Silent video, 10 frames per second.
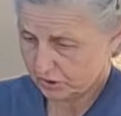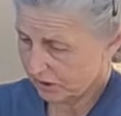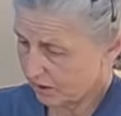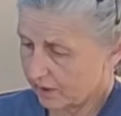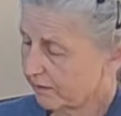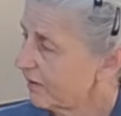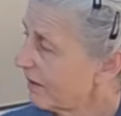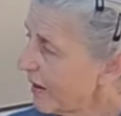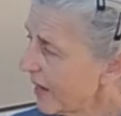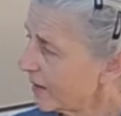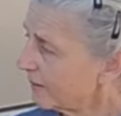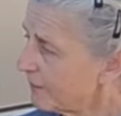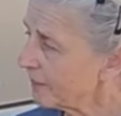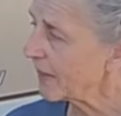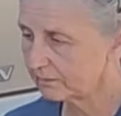just going to live in a van
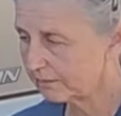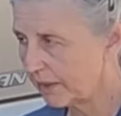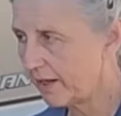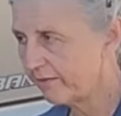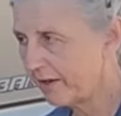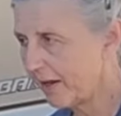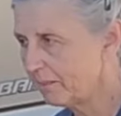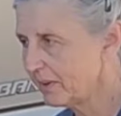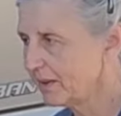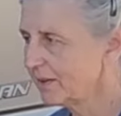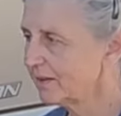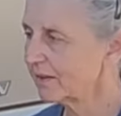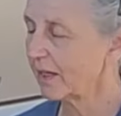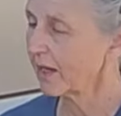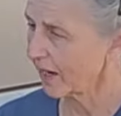life happened i